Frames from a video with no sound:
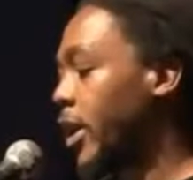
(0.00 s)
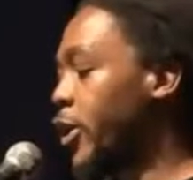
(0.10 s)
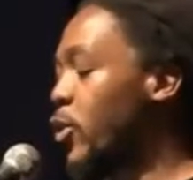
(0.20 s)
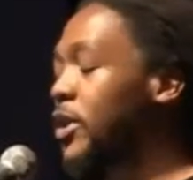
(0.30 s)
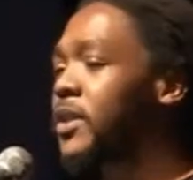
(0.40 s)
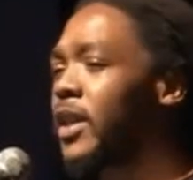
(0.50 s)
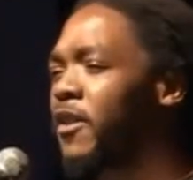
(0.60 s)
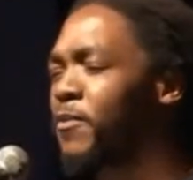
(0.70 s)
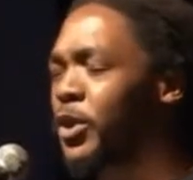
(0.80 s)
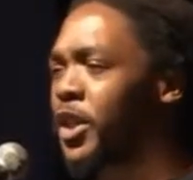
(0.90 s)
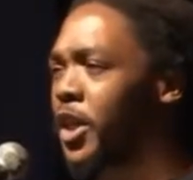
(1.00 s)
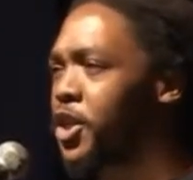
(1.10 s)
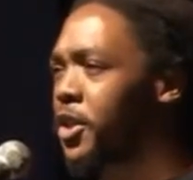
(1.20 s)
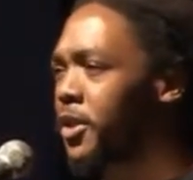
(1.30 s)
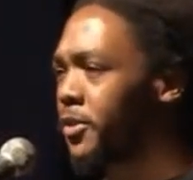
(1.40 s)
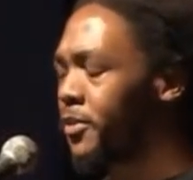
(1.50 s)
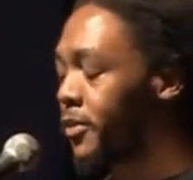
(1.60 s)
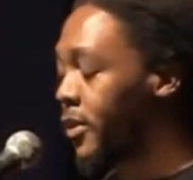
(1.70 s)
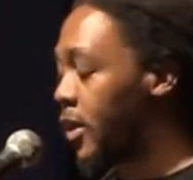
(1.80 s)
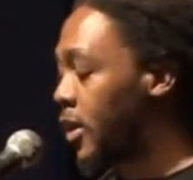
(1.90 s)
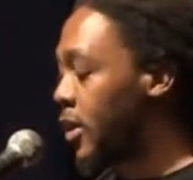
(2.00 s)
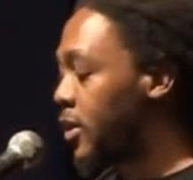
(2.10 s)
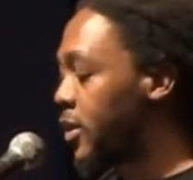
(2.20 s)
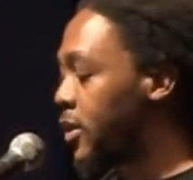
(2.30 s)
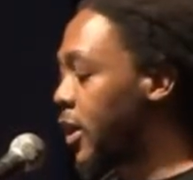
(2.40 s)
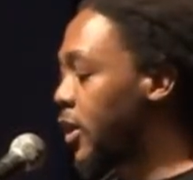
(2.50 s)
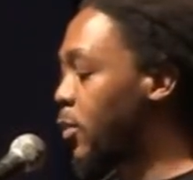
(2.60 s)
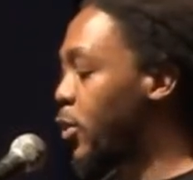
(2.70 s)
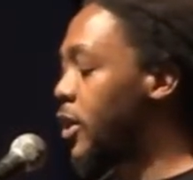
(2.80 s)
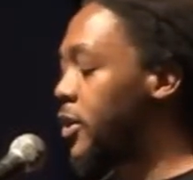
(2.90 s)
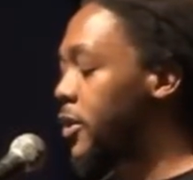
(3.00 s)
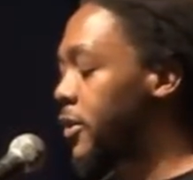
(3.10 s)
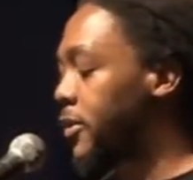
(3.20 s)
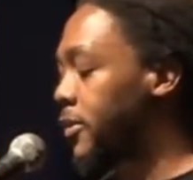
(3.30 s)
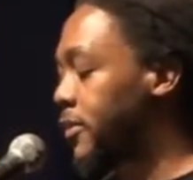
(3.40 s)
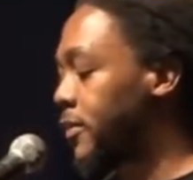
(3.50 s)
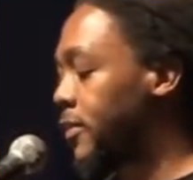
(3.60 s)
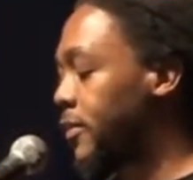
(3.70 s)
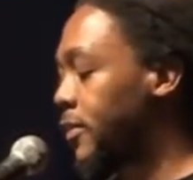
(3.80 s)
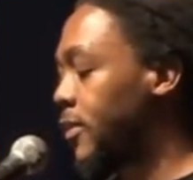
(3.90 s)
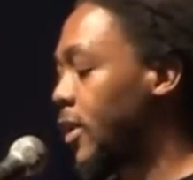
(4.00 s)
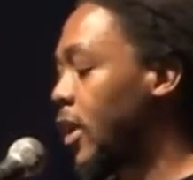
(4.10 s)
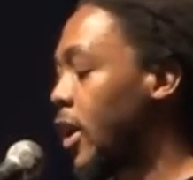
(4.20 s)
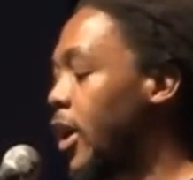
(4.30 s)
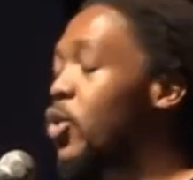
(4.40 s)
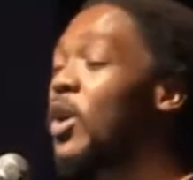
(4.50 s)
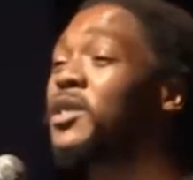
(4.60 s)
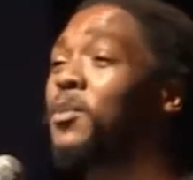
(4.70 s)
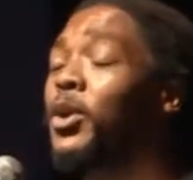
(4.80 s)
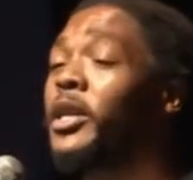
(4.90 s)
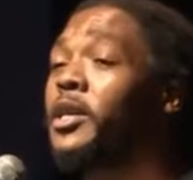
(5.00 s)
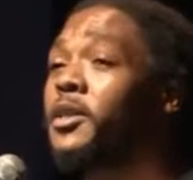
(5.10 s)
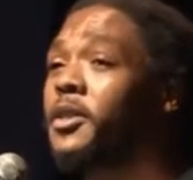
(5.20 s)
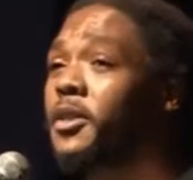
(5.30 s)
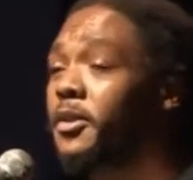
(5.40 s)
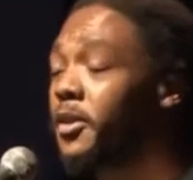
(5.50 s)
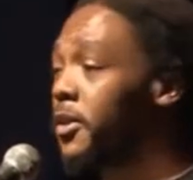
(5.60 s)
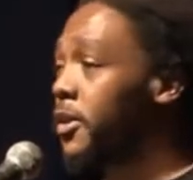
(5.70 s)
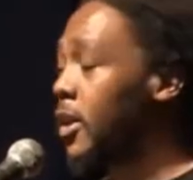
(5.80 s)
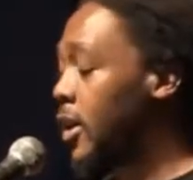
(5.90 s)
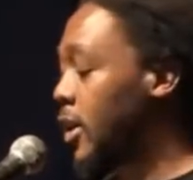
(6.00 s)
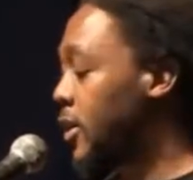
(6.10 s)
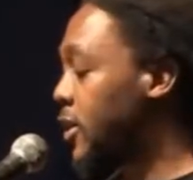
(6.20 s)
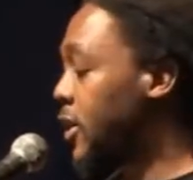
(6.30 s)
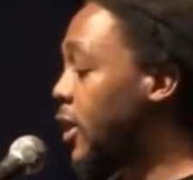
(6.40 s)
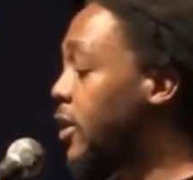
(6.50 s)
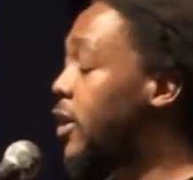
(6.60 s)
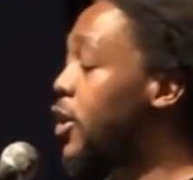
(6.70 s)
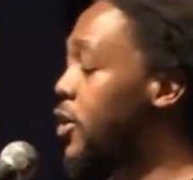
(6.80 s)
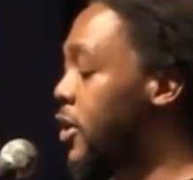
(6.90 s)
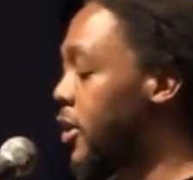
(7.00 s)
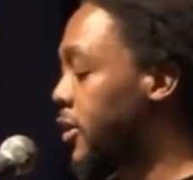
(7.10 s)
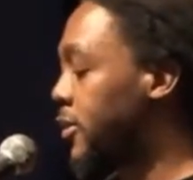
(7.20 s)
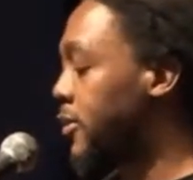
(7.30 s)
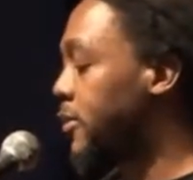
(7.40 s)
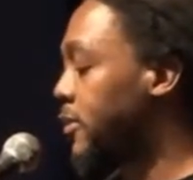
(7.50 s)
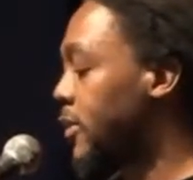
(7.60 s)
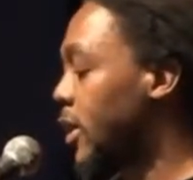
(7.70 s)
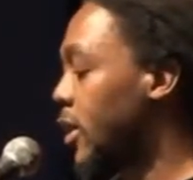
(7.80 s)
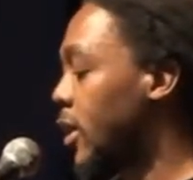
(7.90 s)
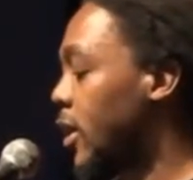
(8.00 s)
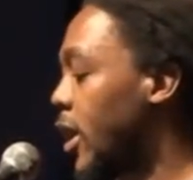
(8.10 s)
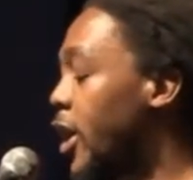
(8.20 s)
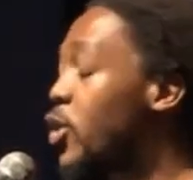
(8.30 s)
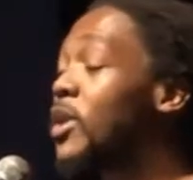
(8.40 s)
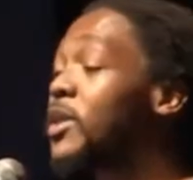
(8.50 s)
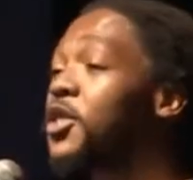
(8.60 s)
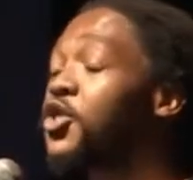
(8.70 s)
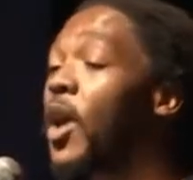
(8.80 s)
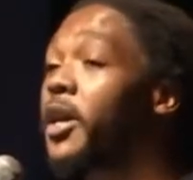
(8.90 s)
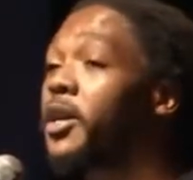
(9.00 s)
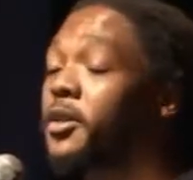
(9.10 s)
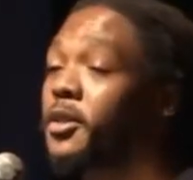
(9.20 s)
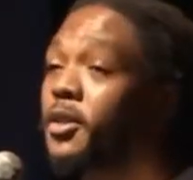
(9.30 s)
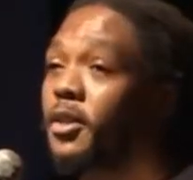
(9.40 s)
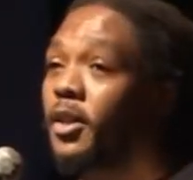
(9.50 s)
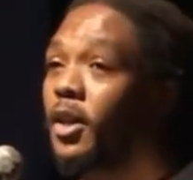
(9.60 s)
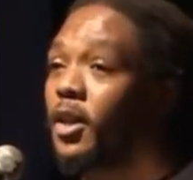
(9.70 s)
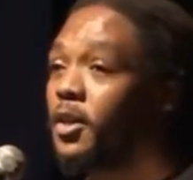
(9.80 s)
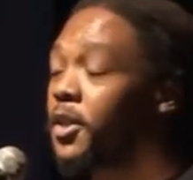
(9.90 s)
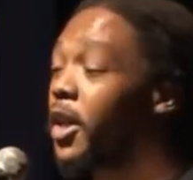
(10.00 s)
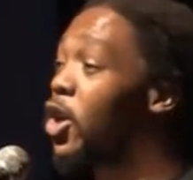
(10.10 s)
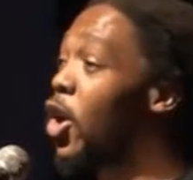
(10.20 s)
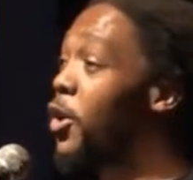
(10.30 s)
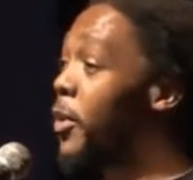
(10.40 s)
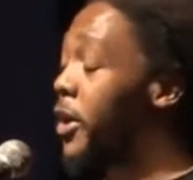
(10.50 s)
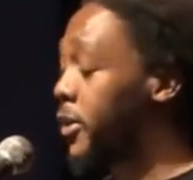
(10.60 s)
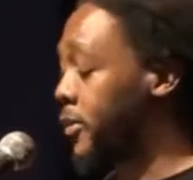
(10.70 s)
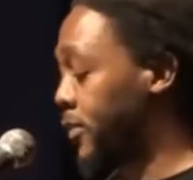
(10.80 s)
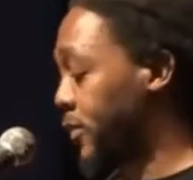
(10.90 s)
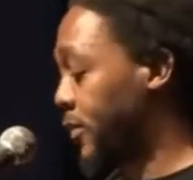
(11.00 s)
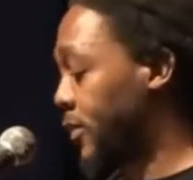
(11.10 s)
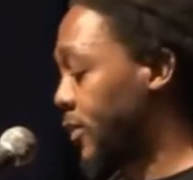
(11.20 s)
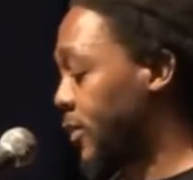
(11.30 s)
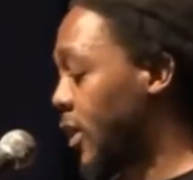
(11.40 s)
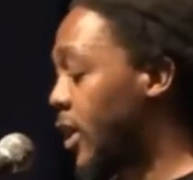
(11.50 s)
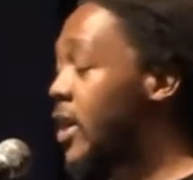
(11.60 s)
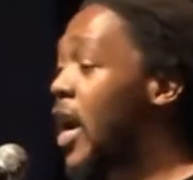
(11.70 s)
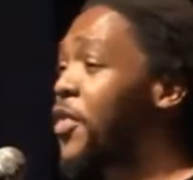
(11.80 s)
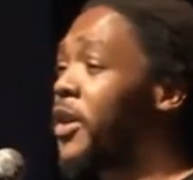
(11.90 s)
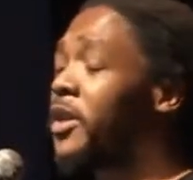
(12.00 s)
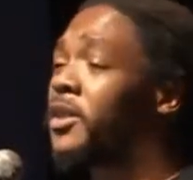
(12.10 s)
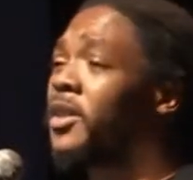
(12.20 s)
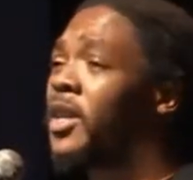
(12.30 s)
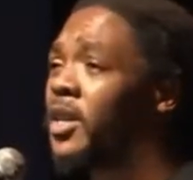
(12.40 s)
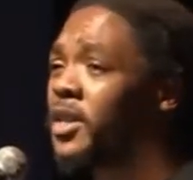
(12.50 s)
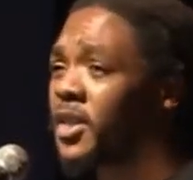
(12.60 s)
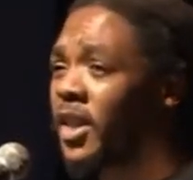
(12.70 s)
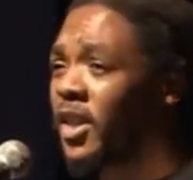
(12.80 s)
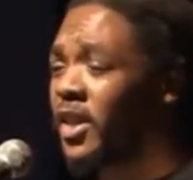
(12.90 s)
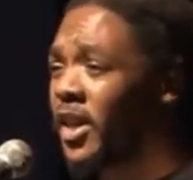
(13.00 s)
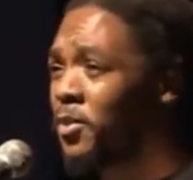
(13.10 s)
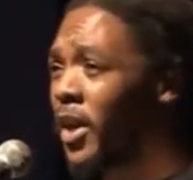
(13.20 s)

It was self-protection, said the police. It was the police, said the union. It was the strikers, said lawmen. Nothing, said the dead